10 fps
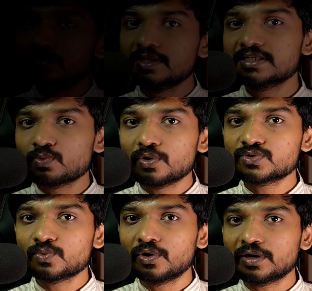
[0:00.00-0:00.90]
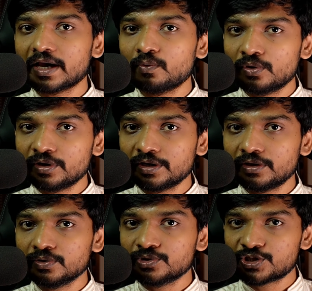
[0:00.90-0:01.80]
This was what I wanted
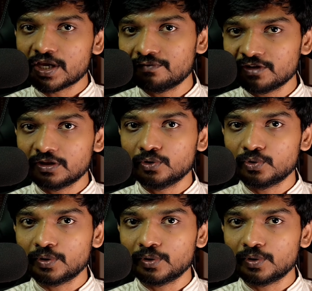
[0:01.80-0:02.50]
to share with you